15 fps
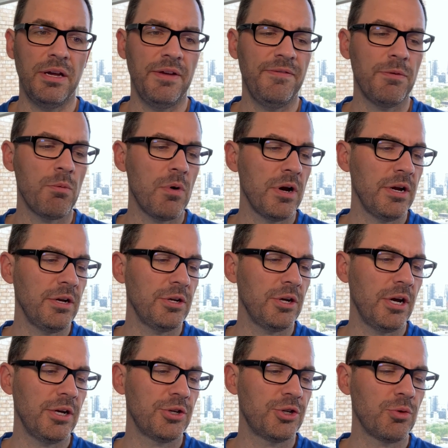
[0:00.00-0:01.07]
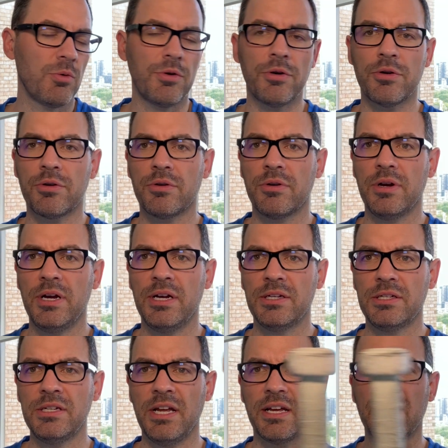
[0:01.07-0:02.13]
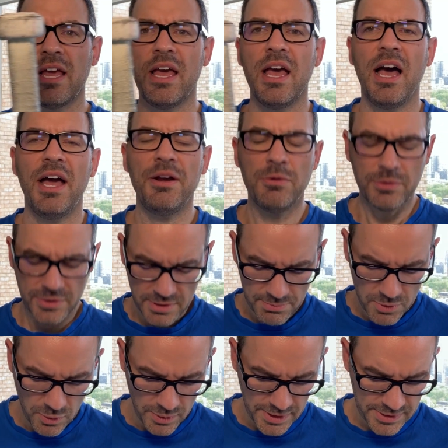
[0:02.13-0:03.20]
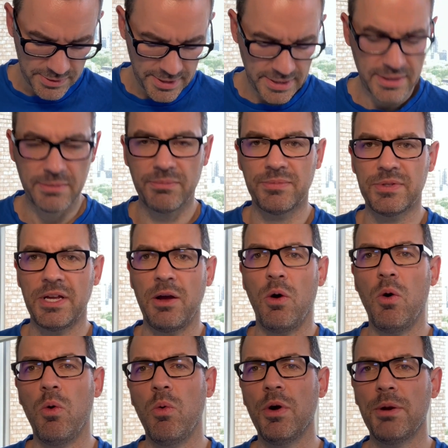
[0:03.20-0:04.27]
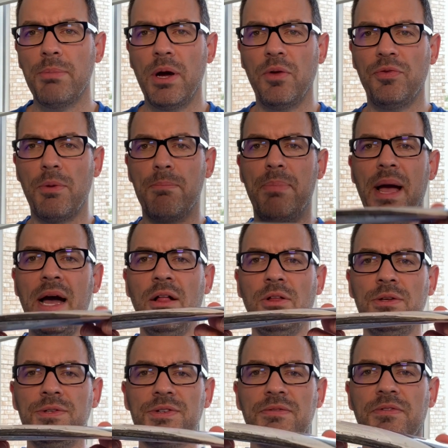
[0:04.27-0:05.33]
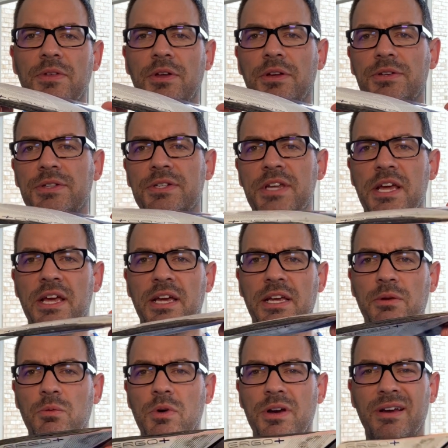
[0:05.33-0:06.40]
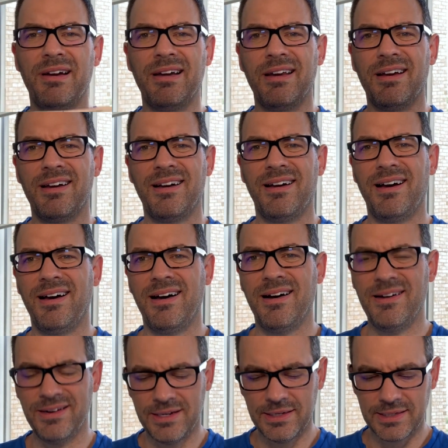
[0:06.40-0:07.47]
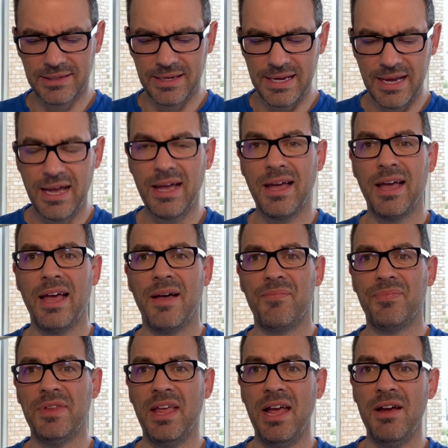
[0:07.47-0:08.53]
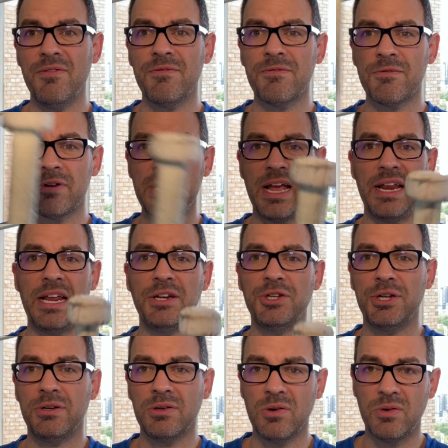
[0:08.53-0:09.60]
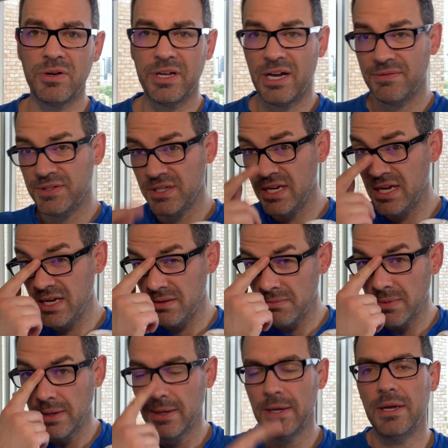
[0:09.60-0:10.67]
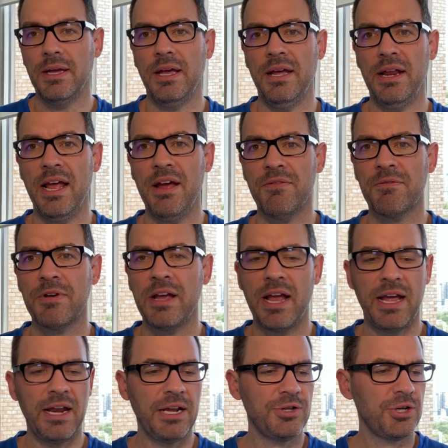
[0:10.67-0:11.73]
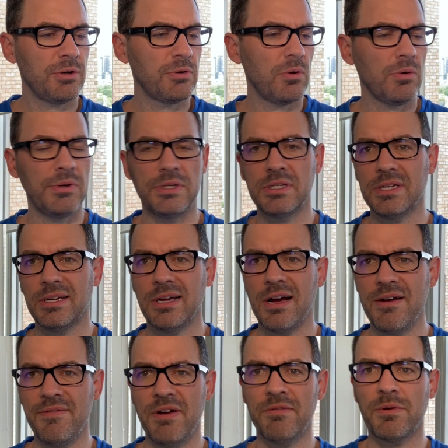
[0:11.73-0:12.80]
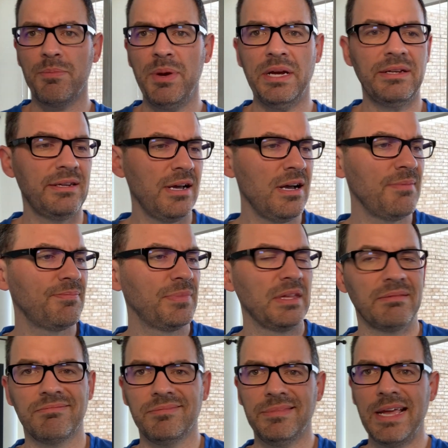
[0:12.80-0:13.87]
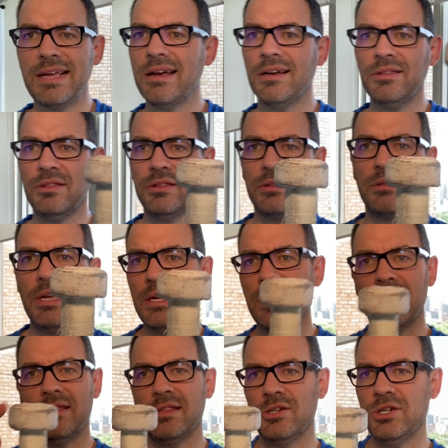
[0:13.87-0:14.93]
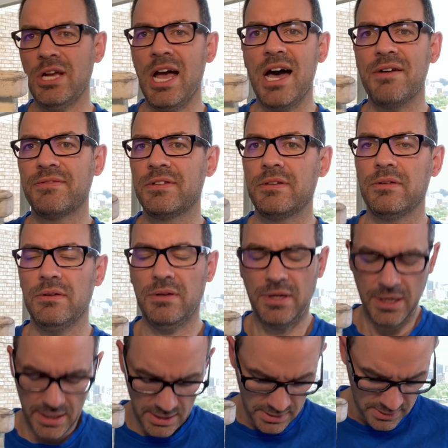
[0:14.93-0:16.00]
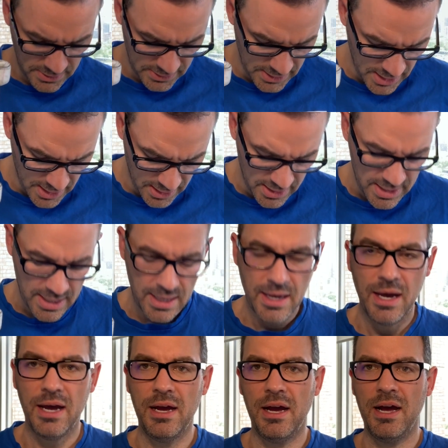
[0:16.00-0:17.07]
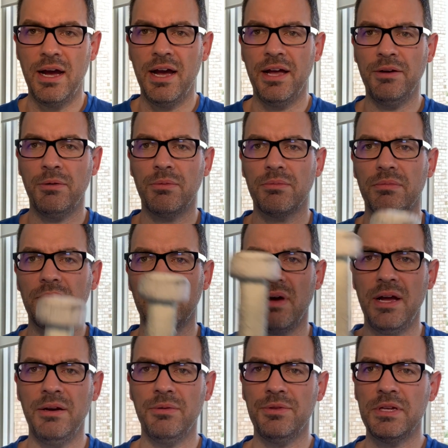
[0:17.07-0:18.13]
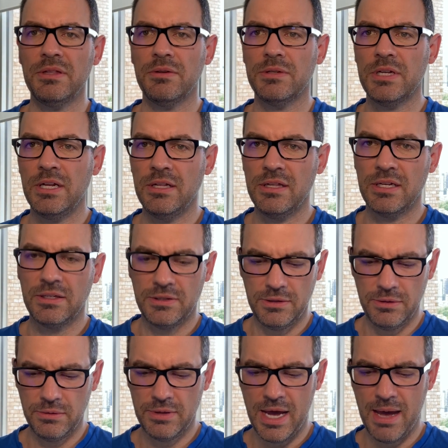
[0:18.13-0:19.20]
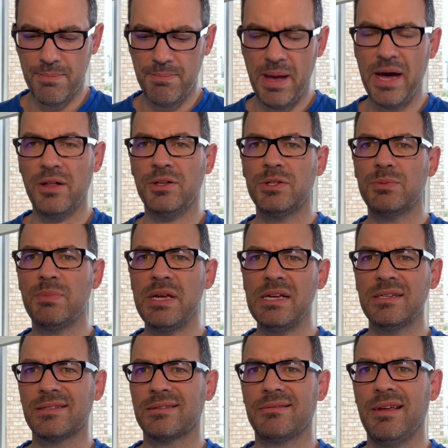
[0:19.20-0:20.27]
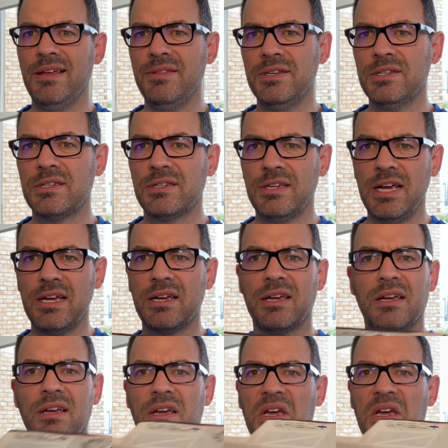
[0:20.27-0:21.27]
if you want a shorter stick. I know some goalies like say, oh, what about the balance of the stick and whatnot? Honestly, every NHL goalie I've seen and every NHL goalie stick I've ever picked up, they cut the shaft. And I don't think there's anything to that balance piece. And this stick